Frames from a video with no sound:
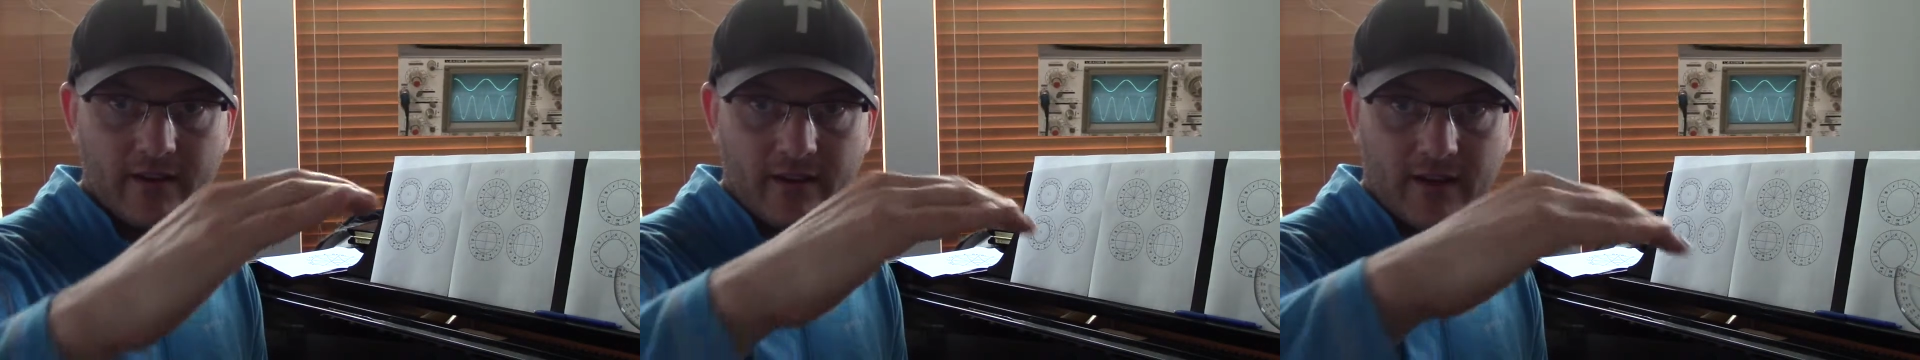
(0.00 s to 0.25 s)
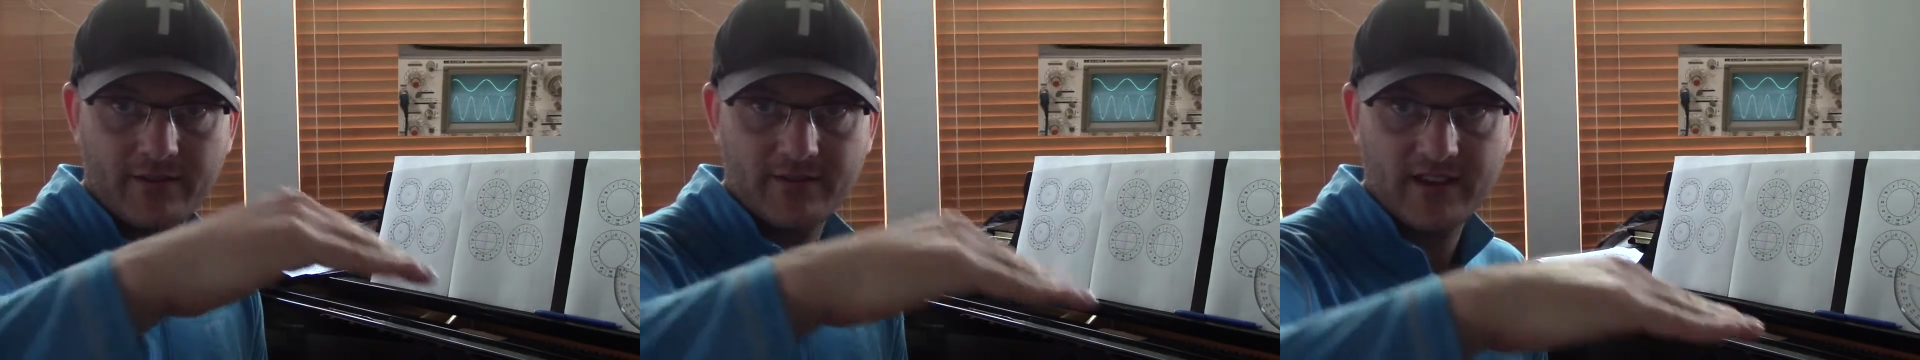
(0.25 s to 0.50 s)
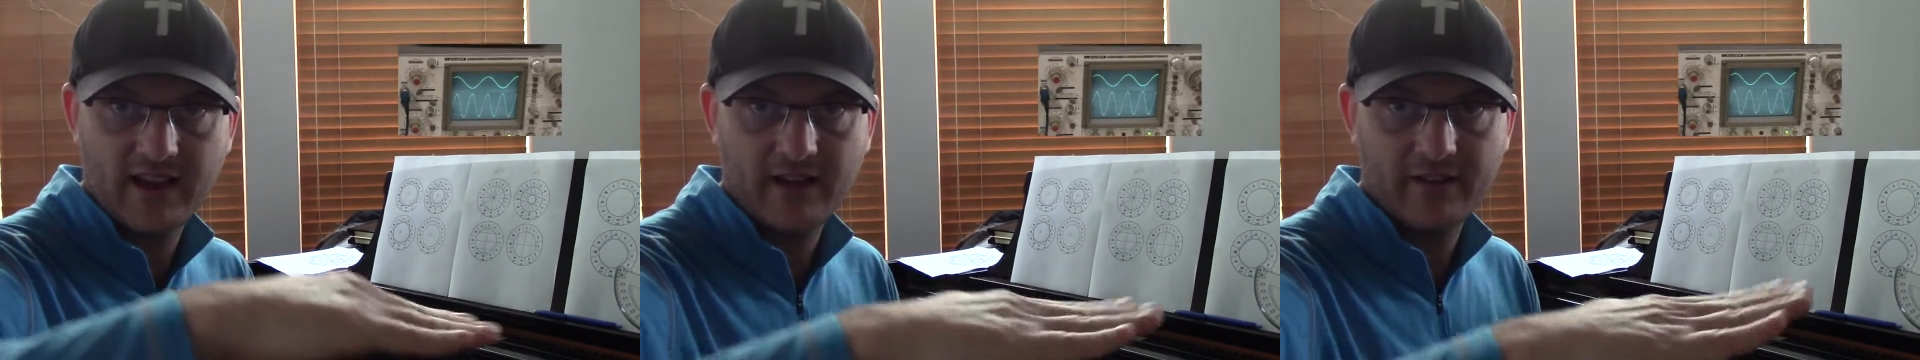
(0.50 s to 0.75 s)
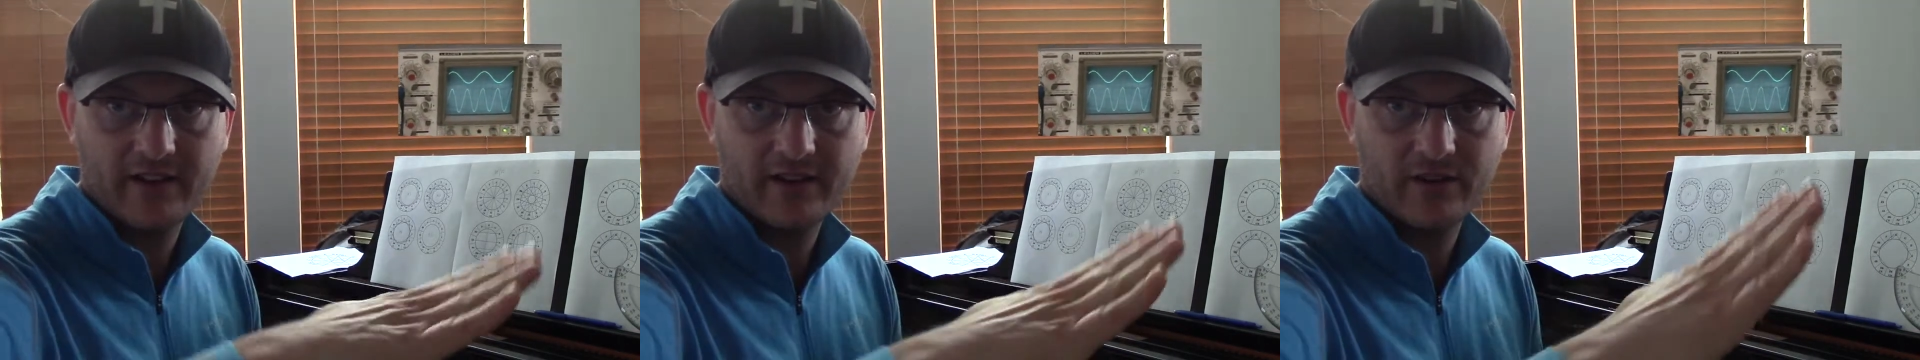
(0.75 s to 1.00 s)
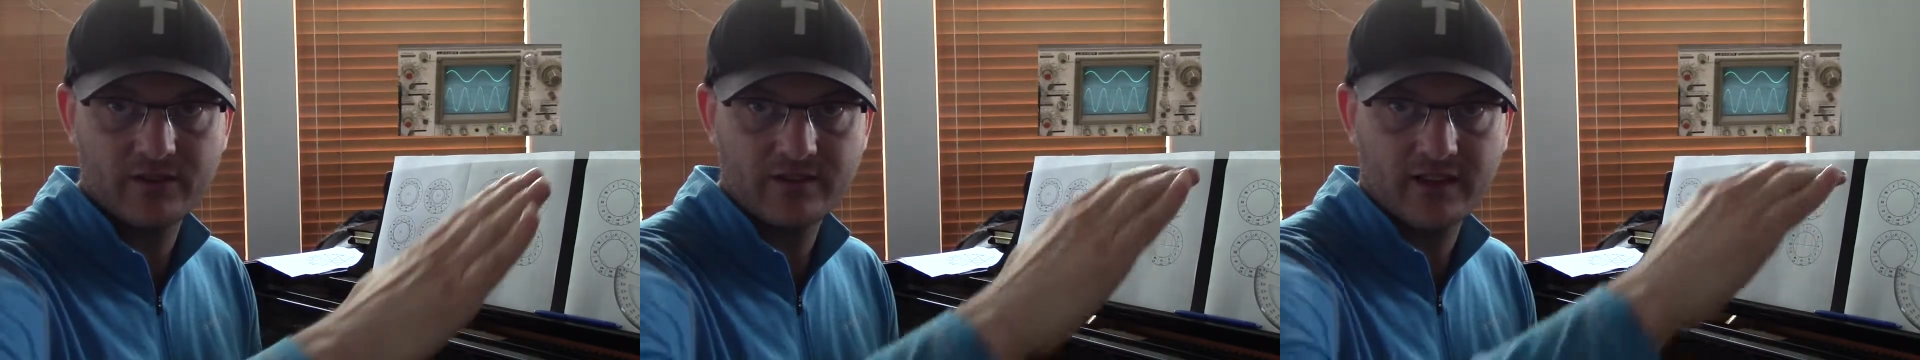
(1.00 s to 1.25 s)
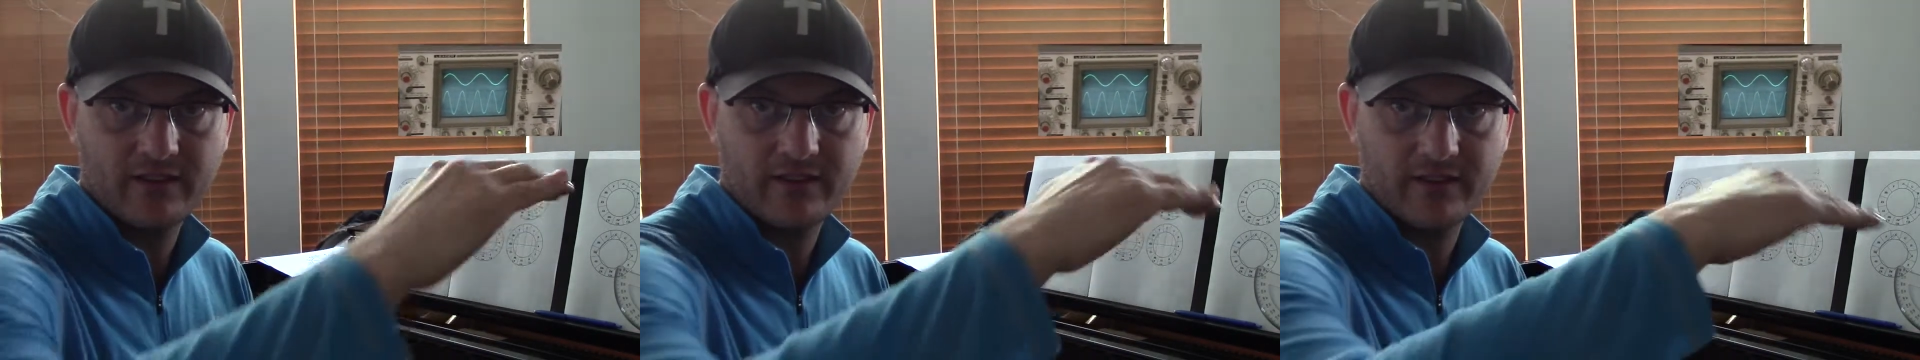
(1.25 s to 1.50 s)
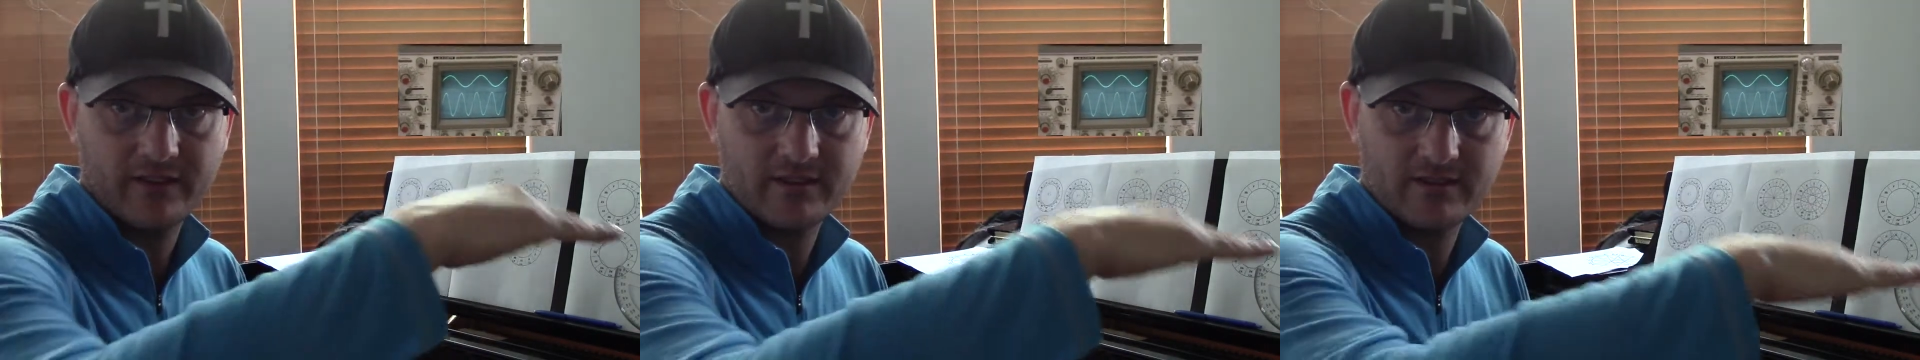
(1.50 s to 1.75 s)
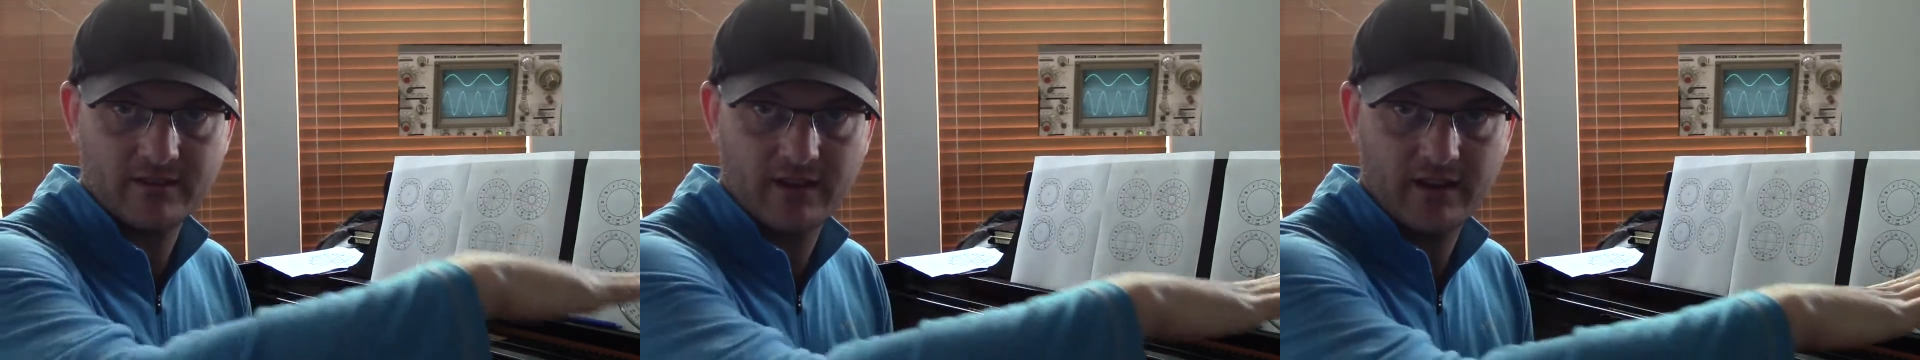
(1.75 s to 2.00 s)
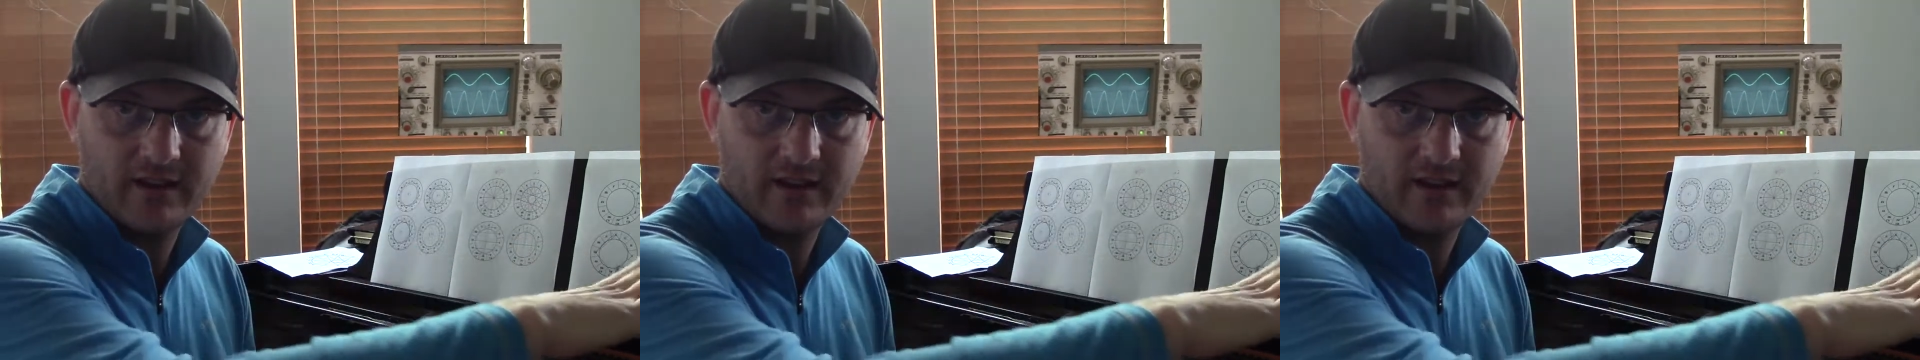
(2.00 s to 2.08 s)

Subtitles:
of sound that goes like this,